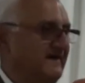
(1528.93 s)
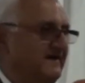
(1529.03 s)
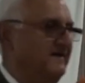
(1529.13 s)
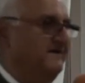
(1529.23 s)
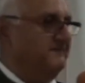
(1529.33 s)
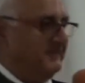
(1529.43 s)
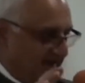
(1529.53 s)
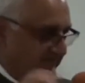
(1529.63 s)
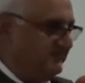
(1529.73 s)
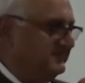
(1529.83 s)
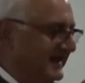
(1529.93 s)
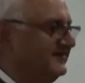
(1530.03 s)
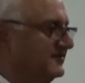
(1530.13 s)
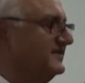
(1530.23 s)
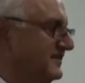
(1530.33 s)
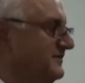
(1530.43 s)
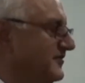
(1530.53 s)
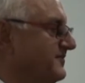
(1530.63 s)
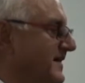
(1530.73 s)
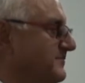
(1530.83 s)
Uh, that is the theme
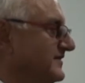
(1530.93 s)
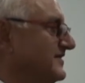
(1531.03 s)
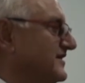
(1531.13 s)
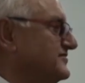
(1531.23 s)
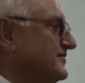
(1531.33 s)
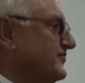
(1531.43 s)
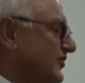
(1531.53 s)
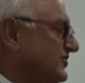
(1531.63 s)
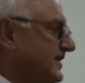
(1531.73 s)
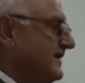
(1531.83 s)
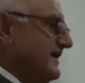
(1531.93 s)
of my presentation, of course.